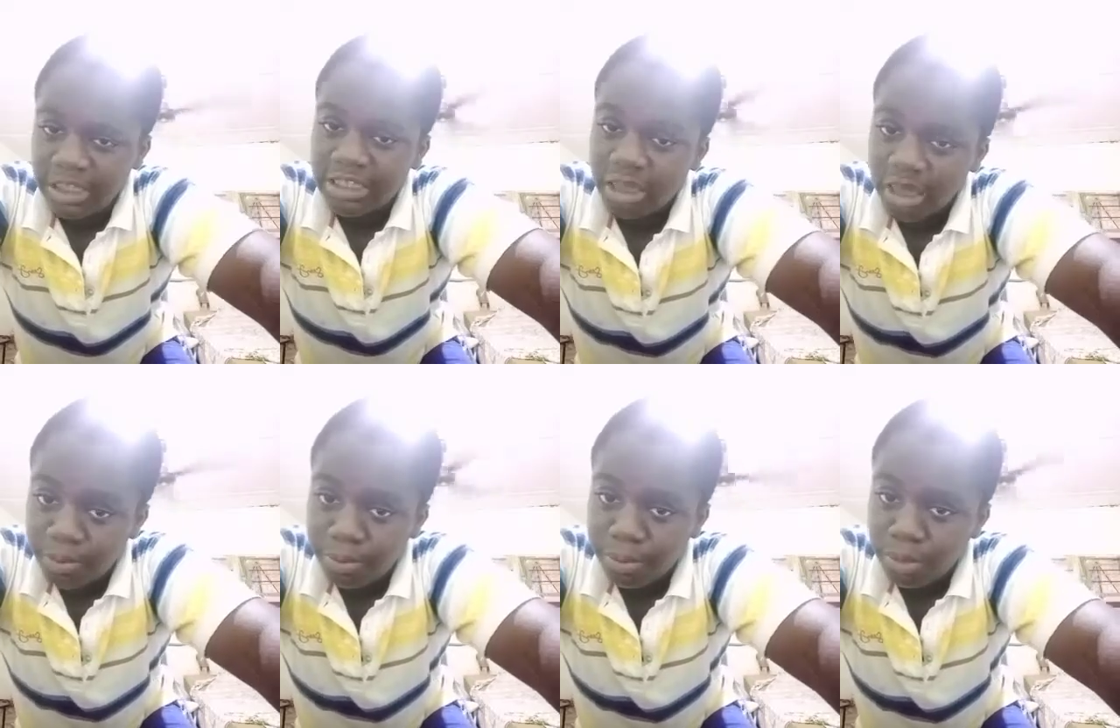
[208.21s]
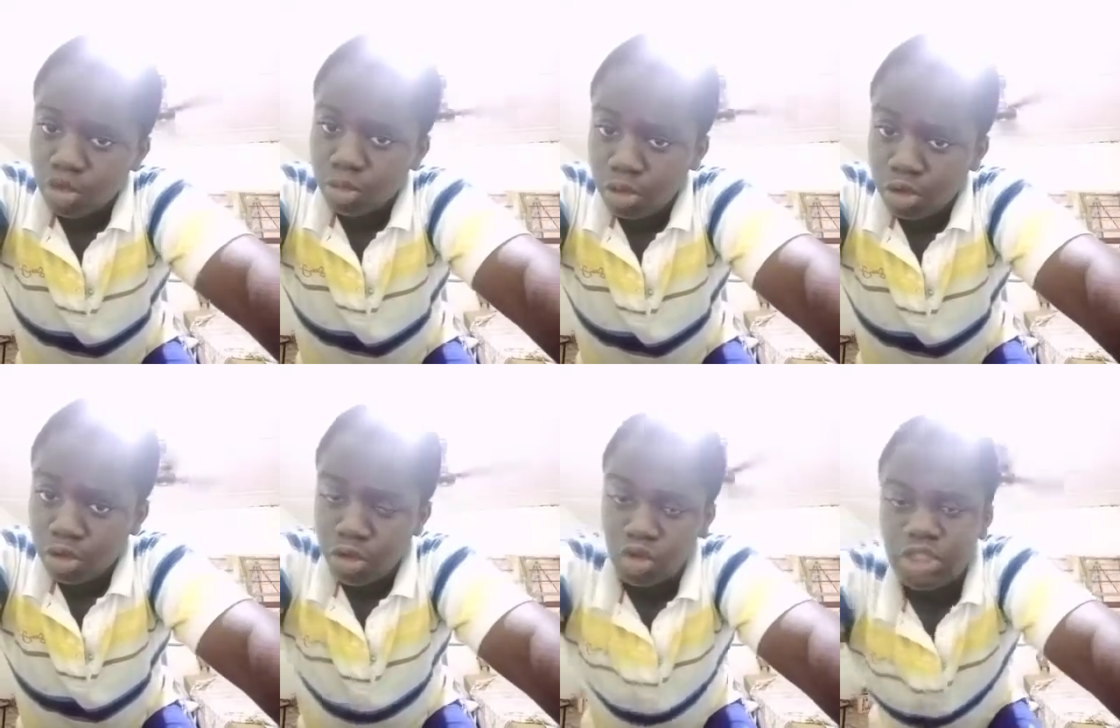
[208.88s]
Sleep. Tomorrow
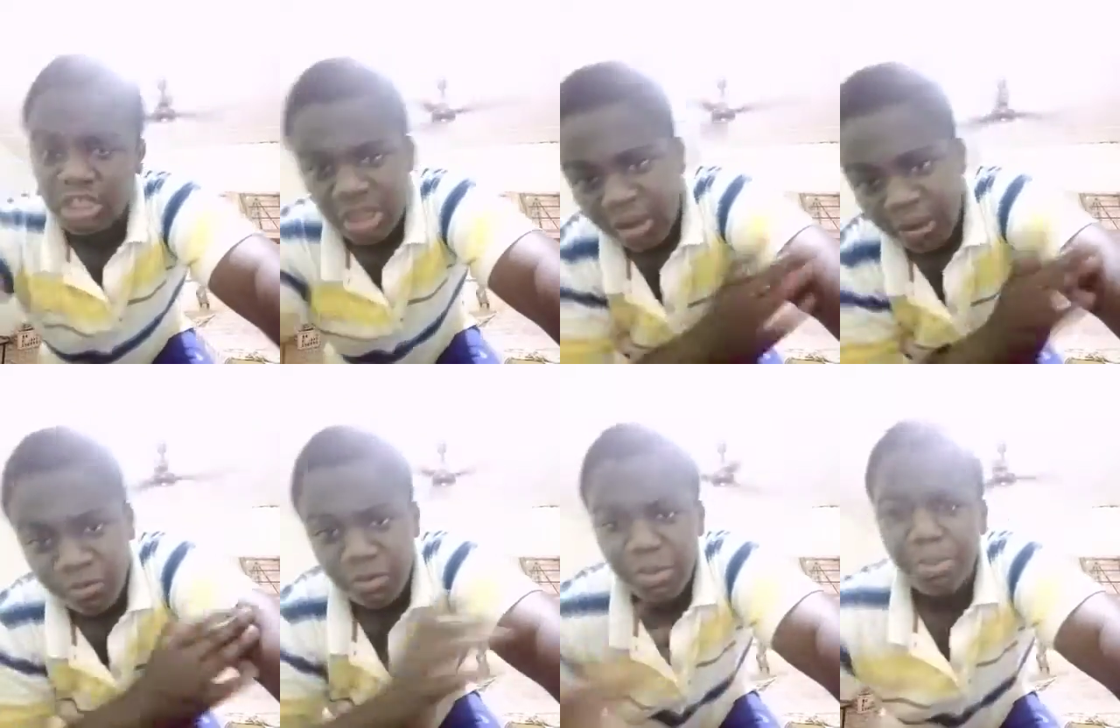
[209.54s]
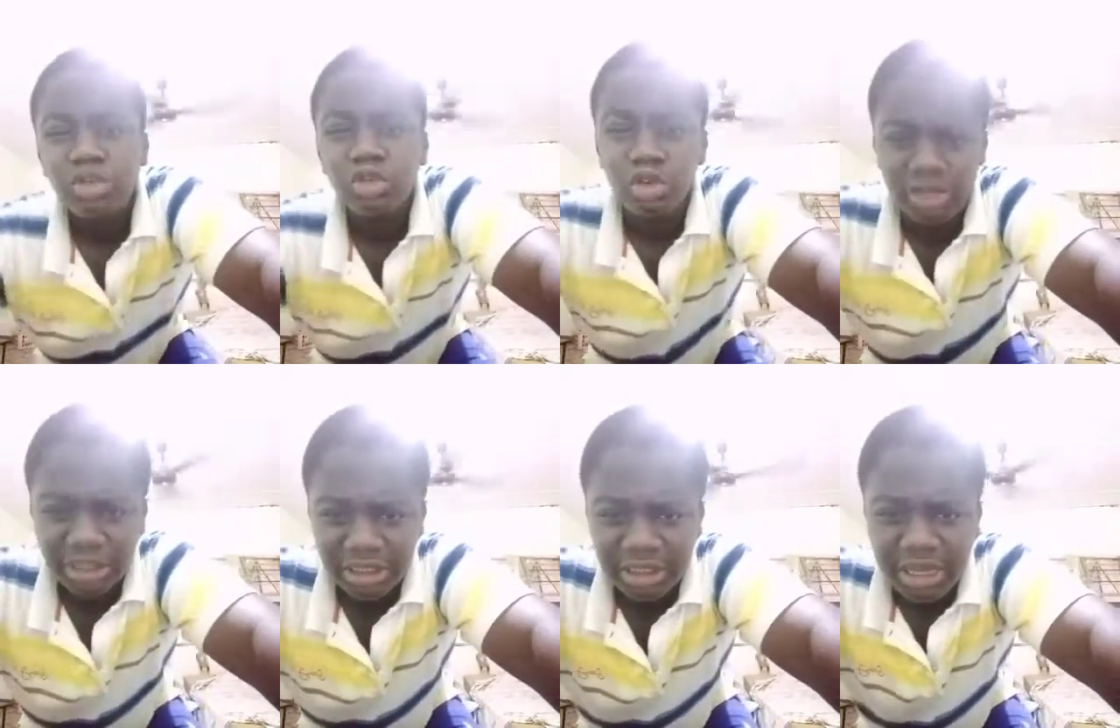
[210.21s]
you see a
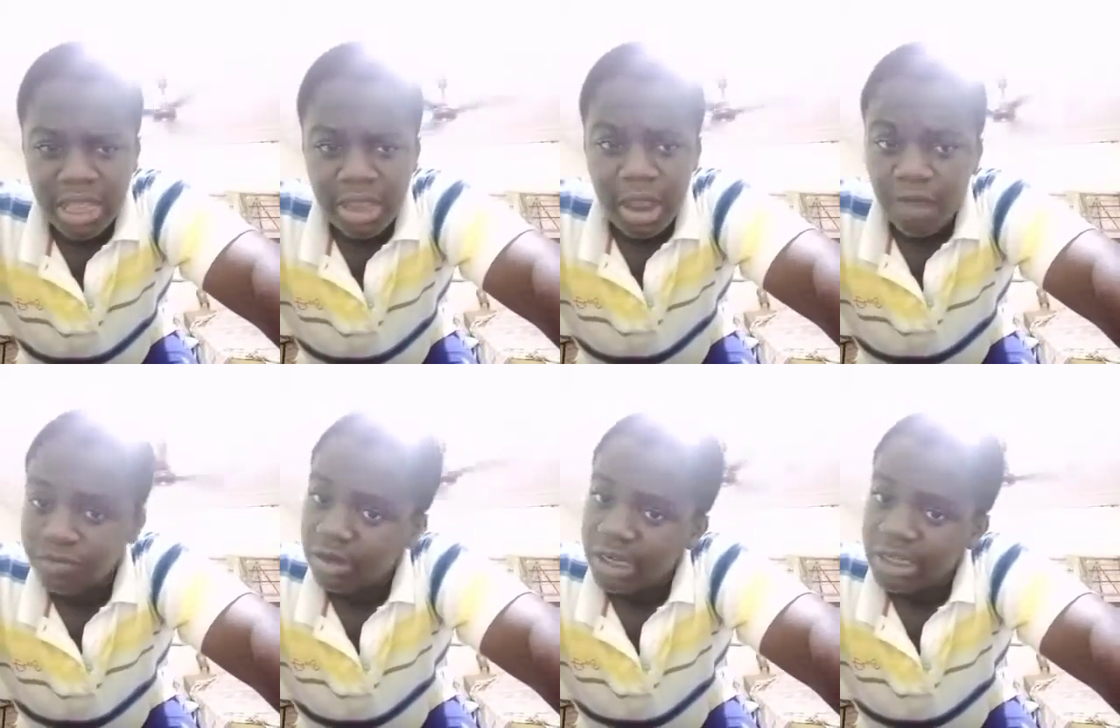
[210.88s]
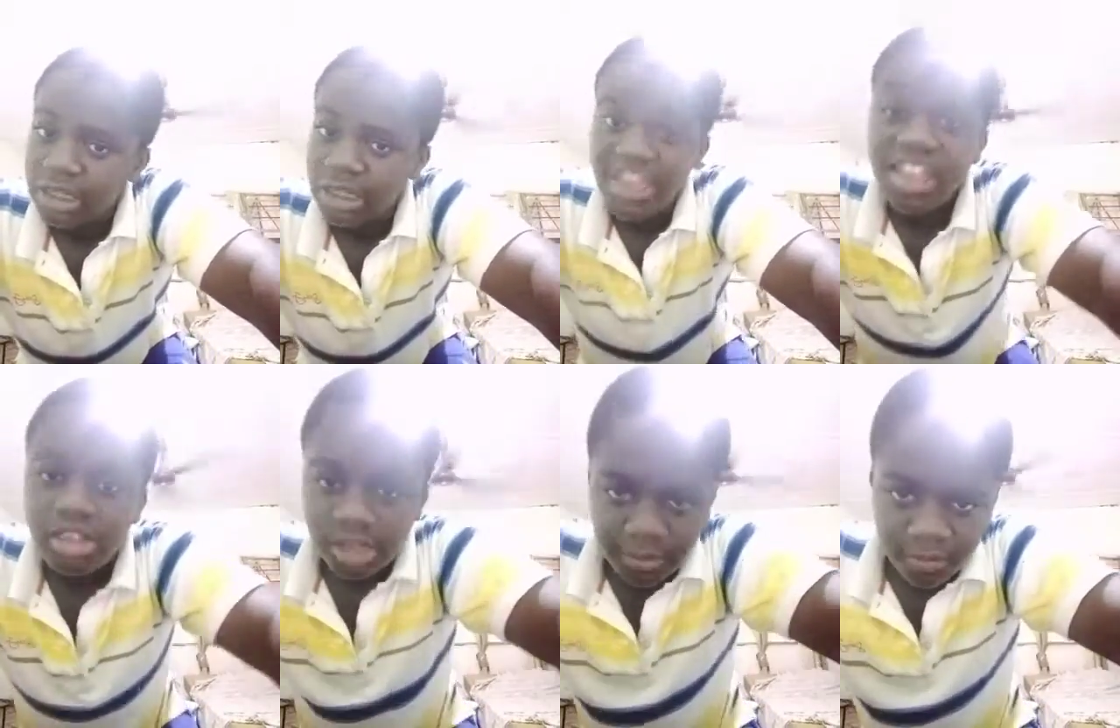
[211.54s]
mindfulness. After that,
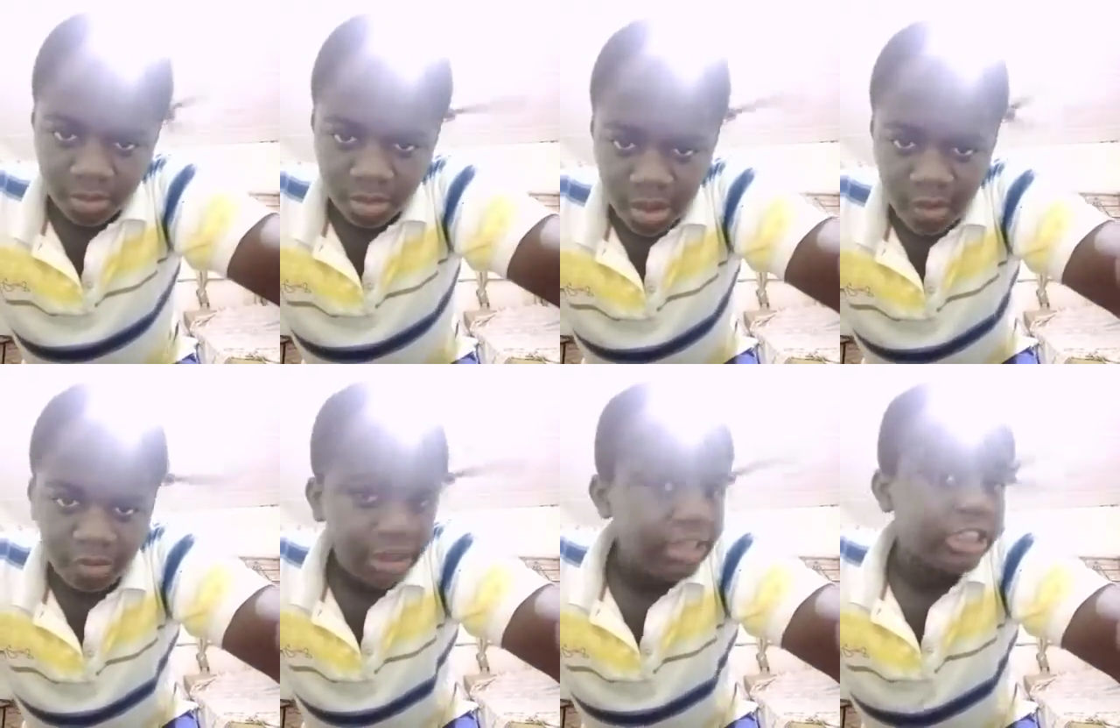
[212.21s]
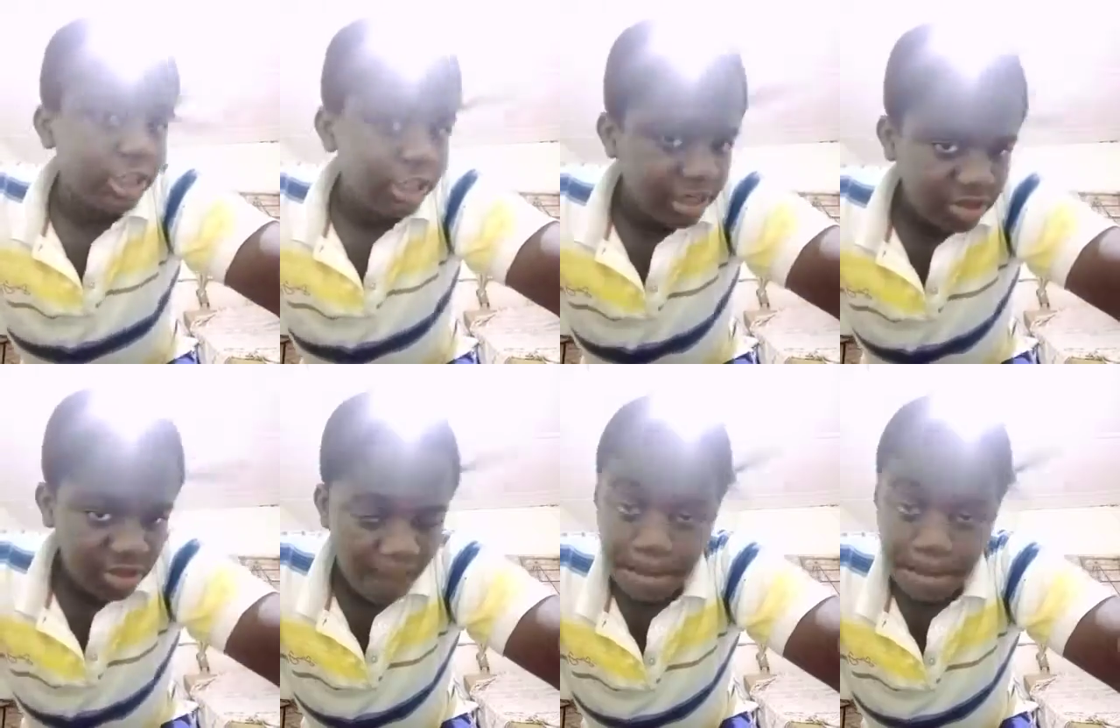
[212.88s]
eat for the next three days.